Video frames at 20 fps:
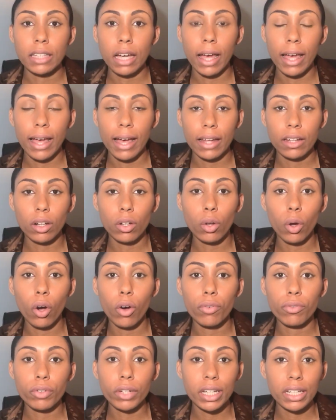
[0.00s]
I had a lot
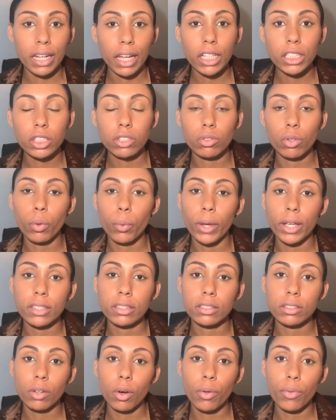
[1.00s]
of connection
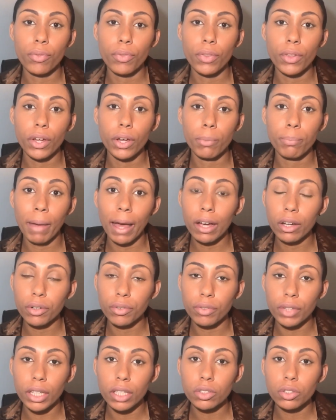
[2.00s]
requests on the back of
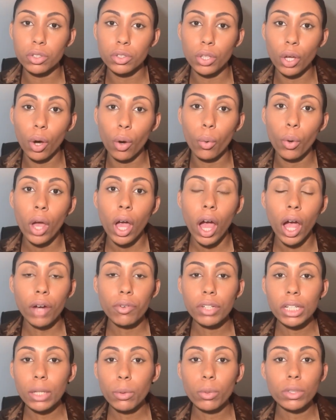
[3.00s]
it. So I
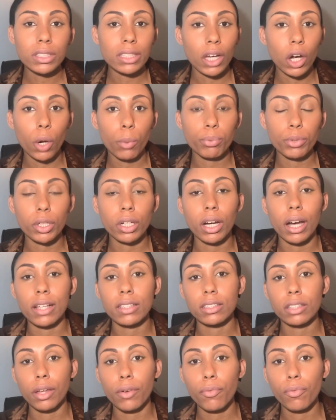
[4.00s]
really want to help you guys,
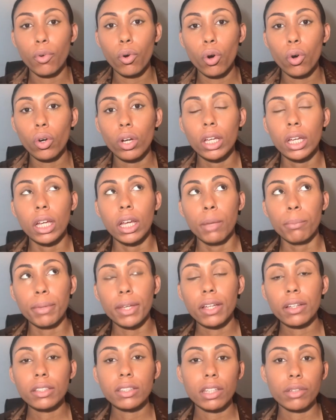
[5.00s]
and I thought,
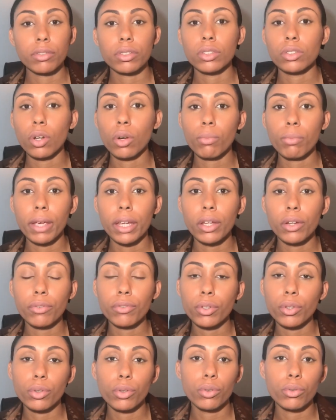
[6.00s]
because there are so many of
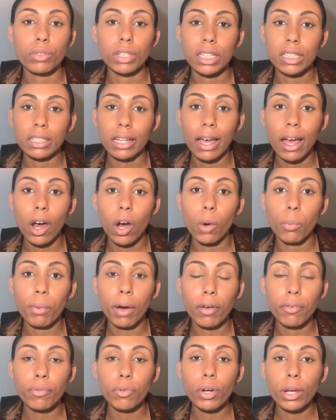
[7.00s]
you who need help,
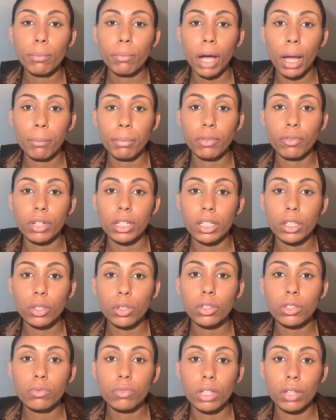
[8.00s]
I thought it might be really
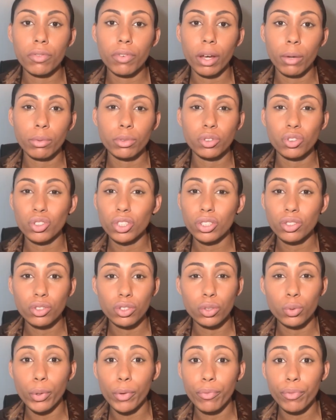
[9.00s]
useful if I was just to
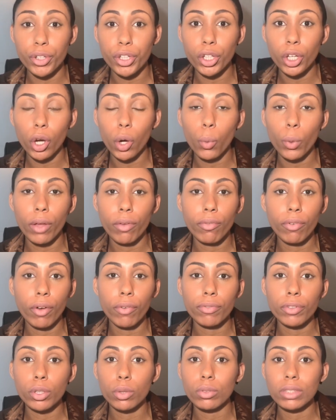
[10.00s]
do a video with a
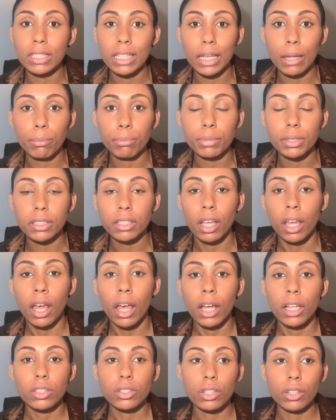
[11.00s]
few tips
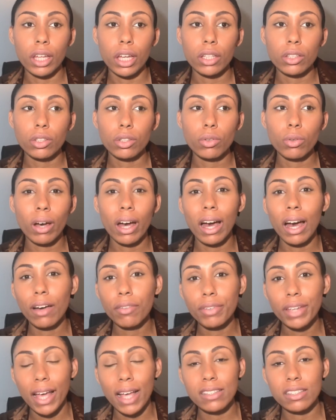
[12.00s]
so that you have
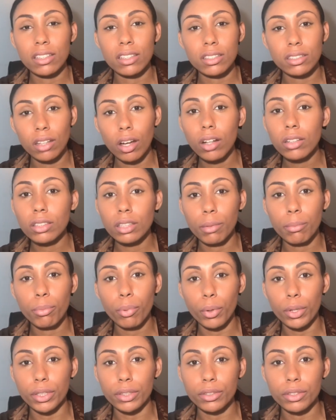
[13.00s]
it as a starting
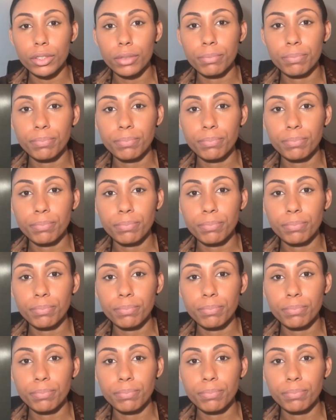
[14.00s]
point.